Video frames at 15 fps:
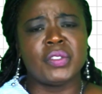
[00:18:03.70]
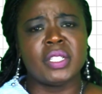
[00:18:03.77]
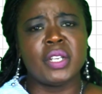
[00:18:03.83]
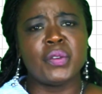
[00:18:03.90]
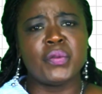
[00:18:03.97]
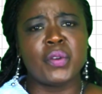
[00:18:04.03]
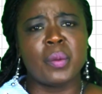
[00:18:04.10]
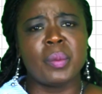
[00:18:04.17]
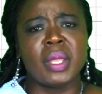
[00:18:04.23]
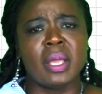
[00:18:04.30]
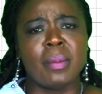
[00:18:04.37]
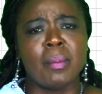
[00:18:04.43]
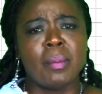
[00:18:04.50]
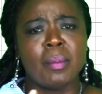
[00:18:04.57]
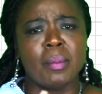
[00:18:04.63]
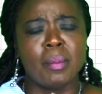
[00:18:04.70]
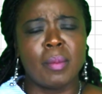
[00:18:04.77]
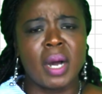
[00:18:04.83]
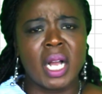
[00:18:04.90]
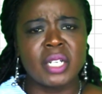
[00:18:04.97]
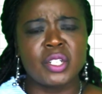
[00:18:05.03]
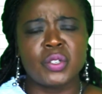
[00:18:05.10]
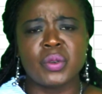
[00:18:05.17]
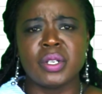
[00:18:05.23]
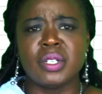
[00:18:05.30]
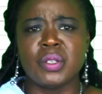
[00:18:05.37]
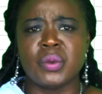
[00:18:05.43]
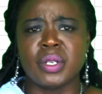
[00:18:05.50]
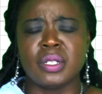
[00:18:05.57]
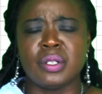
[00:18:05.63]
seen from the March
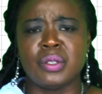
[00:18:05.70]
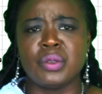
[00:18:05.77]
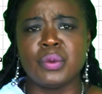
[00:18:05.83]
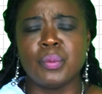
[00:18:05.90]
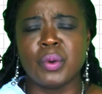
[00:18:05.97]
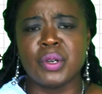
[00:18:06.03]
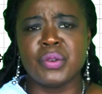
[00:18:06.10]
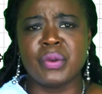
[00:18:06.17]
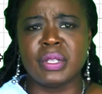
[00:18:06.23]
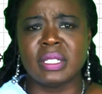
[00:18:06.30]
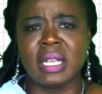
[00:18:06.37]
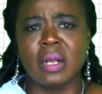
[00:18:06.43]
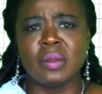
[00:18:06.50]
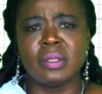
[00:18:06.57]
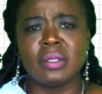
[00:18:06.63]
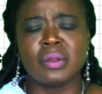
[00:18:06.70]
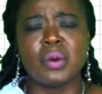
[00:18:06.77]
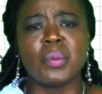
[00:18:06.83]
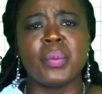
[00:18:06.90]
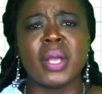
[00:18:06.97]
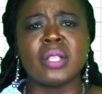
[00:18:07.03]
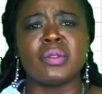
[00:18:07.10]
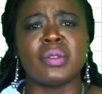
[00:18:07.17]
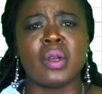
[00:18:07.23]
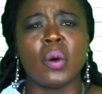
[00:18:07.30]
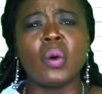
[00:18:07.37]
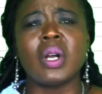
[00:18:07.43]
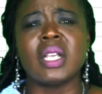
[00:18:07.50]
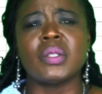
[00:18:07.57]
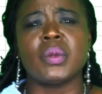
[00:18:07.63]
2022 bond results compared to the
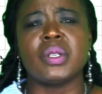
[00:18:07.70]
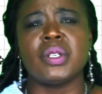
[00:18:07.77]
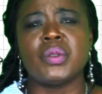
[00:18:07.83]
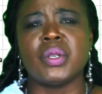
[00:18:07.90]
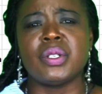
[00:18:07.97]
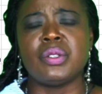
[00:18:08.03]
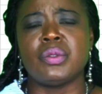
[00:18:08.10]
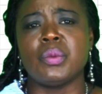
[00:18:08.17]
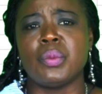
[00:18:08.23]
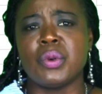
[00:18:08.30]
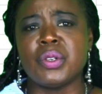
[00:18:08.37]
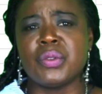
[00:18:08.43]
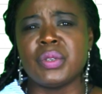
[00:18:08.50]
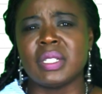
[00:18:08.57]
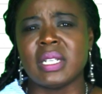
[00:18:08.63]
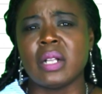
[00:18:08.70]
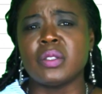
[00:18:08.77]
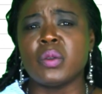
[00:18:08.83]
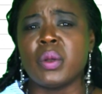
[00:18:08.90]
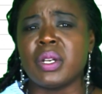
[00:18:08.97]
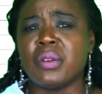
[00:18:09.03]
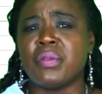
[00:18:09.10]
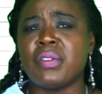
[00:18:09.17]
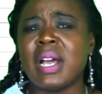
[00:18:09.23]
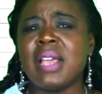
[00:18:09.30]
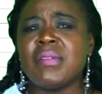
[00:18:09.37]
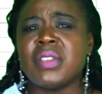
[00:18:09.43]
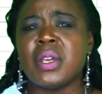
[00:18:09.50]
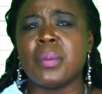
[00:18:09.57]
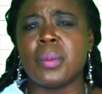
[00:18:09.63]
August 2022 bond results on a
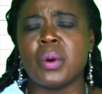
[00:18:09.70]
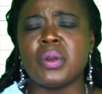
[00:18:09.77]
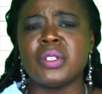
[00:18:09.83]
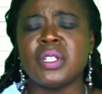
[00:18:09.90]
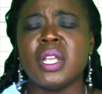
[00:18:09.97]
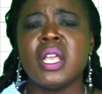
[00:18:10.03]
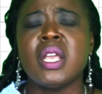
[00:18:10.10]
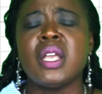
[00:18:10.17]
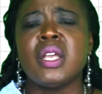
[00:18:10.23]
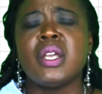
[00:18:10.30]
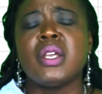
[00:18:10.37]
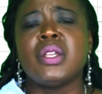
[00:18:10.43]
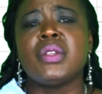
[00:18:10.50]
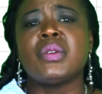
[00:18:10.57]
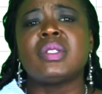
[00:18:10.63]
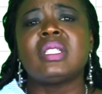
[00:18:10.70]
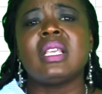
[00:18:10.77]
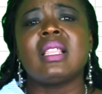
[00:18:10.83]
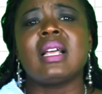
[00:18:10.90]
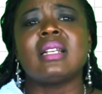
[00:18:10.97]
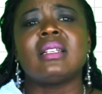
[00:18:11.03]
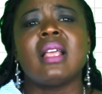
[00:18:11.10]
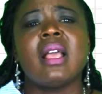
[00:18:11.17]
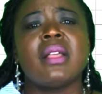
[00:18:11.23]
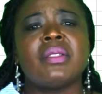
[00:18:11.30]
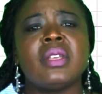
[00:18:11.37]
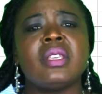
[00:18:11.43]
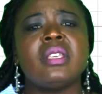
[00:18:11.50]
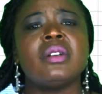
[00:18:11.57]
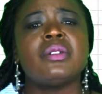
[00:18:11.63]
5-year bond, you see that
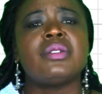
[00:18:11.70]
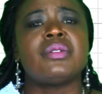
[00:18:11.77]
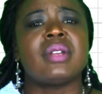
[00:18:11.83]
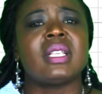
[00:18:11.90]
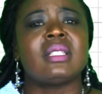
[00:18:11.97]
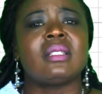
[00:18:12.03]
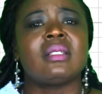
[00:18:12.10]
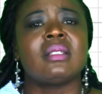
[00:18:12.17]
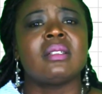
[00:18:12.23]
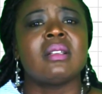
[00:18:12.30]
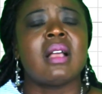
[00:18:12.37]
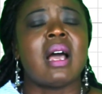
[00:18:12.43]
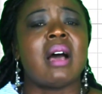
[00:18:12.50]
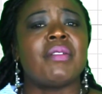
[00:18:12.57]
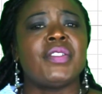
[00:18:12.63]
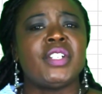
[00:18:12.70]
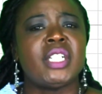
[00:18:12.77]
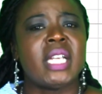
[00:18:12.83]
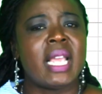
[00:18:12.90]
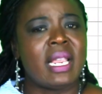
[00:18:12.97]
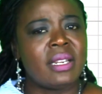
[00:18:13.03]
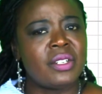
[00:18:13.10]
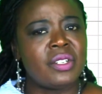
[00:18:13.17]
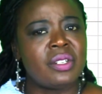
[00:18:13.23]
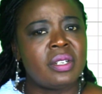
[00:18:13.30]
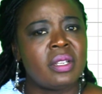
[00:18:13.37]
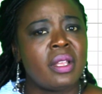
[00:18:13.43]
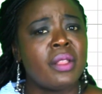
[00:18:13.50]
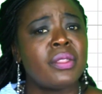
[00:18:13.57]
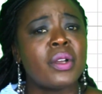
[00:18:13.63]
the yield rates have changed.
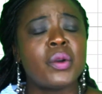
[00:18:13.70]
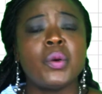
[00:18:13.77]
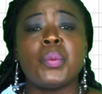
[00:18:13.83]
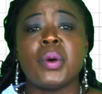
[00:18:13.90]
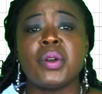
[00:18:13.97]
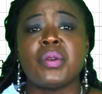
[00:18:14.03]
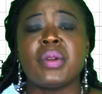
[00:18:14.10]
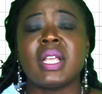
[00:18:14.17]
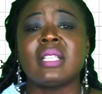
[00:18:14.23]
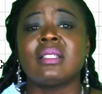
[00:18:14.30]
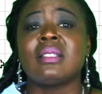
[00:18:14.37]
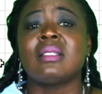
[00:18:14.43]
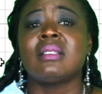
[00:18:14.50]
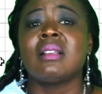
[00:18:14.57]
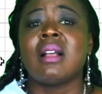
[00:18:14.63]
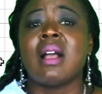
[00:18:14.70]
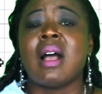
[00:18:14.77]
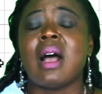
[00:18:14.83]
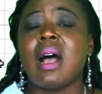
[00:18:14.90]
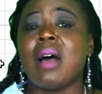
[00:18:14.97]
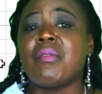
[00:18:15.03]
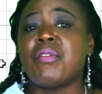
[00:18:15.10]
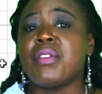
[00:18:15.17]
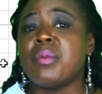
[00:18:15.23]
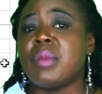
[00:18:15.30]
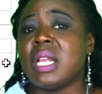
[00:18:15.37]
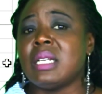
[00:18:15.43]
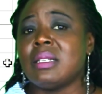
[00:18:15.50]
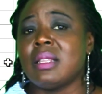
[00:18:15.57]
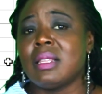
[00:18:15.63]
The coupon rates have
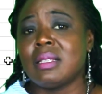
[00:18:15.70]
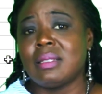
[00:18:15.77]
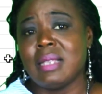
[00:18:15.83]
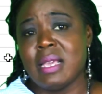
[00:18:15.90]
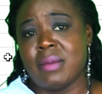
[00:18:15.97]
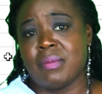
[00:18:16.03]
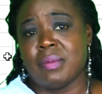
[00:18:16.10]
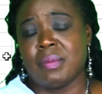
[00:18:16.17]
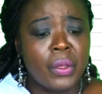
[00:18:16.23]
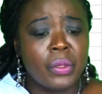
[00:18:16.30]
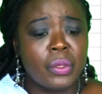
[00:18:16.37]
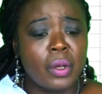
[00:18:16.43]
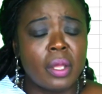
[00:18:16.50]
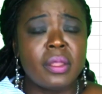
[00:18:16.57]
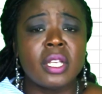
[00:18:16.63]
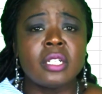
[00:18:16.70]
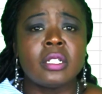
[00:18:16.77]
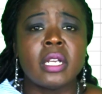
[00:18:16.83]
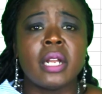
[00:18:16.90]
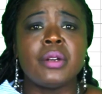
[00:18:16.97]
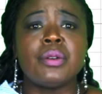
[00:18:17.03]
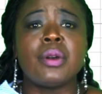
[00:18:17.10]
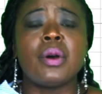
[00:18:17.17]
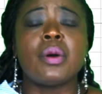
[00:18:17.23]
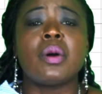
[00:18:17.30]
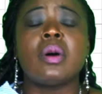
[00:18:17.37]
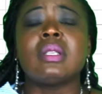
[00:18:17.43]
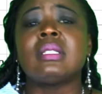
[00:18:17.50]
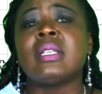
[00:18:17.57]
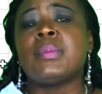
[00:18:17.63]
remained the same. Though the general
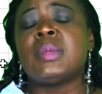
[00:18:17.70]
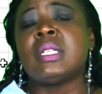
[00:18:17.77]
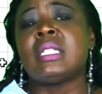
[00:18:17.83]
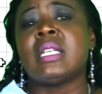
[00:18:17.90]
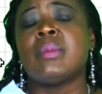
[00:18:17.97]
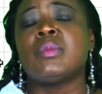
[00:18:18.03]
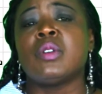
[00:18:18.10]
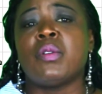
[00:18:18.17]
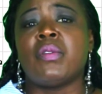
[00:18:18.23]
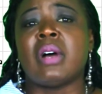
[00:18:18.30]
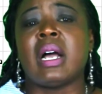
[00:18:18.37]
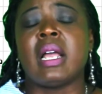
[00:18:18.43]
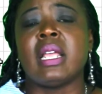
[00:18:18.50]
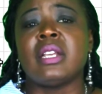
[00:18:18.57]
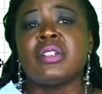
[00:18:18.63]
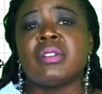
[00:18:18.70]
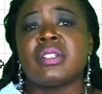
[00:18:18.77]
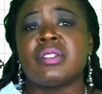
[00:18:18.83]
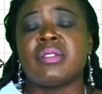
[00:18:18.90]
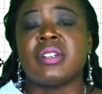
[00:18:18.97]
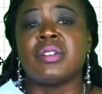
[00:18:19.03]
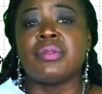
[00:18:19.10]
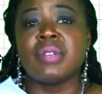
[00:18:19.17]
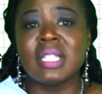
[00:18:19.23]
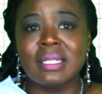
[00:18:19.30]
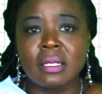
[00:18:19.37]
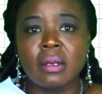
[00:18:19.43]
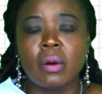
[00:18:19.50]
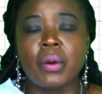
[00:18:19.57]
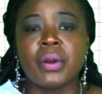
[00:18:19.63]
concept in terms of interest rate
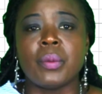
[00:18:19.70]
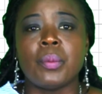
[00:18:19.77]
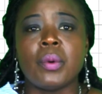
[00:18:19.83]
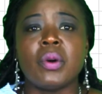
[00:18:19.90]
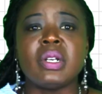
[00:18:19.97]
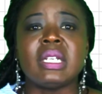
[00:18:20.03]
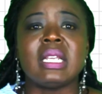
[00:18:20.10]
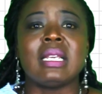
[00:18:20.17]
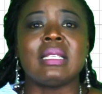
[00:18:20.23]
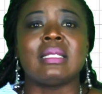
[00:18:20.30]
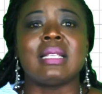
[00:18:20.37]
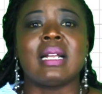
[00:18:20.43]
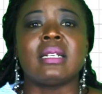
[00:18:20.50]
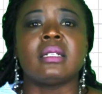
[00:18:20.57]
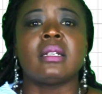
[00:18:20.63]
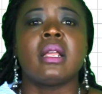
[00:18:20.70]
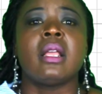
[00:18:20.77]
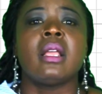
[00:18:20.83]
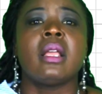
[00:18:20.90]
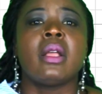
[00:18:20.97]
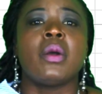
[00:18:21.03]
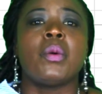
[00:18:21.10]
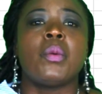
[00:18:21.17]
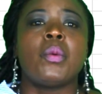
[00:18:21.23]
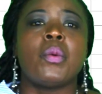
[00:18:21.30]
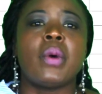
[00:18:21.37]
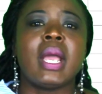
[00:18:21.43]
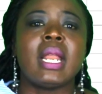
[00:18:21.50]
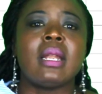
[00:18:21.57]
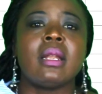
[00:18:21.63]
risk on a bond is that
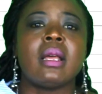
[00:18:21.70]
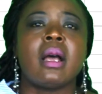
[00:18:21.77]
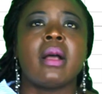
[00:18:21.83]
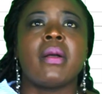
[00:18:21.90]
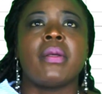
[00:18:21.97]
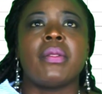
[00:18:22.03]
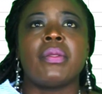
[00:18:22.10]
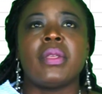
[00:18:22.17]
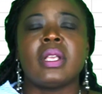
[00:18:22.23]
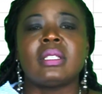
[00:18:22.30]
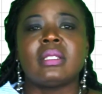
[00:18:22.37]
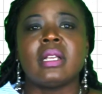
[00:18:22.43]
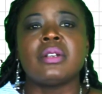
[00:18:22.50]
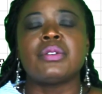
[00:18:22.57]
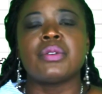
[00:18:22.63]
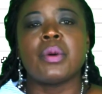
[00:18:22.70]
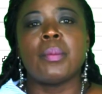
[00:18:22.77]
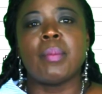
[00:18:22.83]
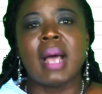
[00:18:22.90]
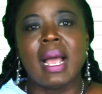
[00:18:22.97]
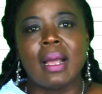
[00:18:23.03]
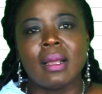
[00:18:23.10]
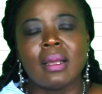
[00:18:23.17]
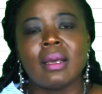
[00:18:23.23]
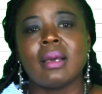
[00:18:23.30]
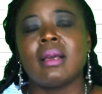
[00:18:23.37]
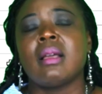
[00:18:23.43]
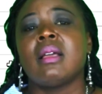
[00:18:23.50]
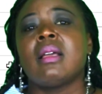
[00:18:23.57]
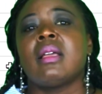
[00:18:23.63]
when the central bank
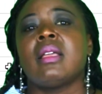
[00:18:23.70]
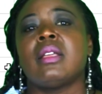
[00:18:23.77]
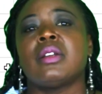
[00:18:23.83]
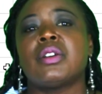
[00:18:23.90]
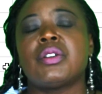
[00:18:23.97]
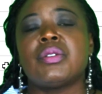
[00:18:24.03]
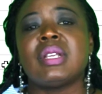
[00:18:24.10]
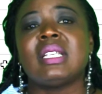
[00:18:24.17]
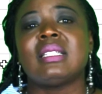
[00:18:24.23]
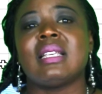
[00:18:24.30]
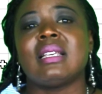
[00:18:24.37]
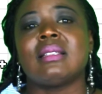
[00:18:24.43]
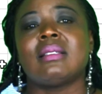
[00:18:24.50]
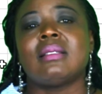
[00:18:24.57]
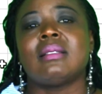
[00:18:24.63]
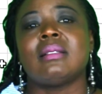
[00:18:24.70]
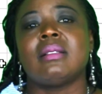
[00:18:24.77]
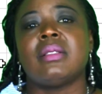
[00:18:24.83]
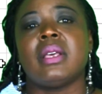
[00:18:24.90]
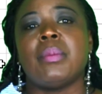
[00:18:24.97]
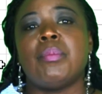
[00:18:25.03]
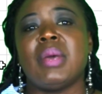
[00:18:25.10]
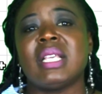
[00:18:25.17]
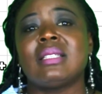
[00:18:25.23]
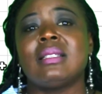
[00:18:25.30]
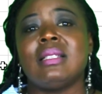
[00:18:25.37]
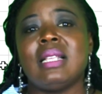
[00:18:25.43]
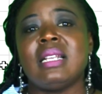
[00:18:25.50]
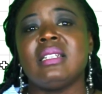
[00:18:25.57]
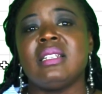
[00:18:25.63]
increases the base
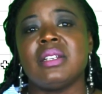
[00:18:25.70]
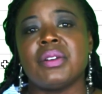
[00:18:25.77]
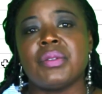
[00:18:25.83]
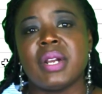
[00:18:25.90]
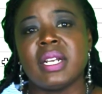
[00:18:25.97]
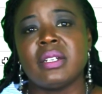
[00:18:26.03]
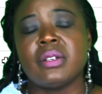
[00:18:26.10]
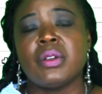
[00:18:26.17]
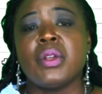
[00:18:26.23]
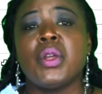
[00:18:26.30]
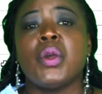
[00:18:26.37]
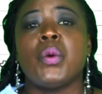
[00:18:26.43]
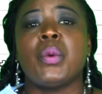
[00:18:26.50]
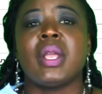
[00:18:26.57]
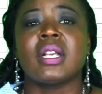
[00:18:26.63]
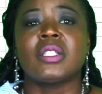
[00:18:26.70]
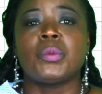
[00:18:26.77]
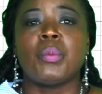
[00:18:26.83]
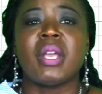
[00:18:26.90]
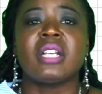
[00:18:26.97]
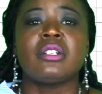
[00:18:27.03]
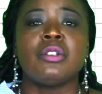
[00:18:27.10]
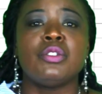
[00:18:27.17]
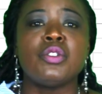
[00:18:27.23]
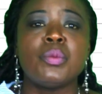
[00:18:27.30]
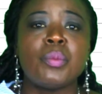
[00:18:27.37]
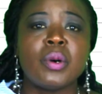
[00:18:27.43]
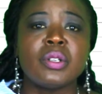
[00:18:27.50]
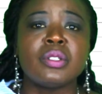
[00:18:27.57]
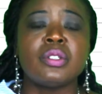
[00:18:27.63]
lending rate, we expect new
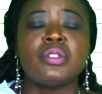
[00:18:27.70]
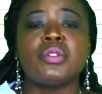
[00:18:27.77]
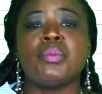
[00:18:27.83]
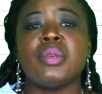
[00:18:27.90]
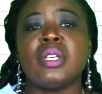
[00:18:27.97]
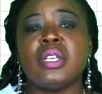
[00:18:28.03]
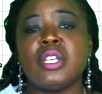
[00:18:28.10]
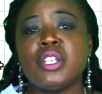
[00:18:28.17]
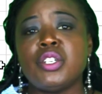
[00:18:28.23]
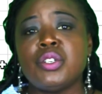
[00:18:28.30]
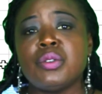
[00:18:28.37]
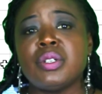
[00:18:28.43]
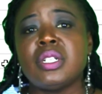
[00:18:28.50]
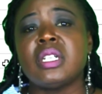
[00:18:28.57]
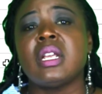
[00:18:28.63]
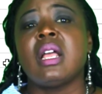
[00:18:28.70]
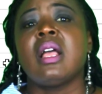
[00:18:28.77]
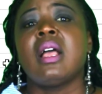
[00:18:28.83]
bonds to be issued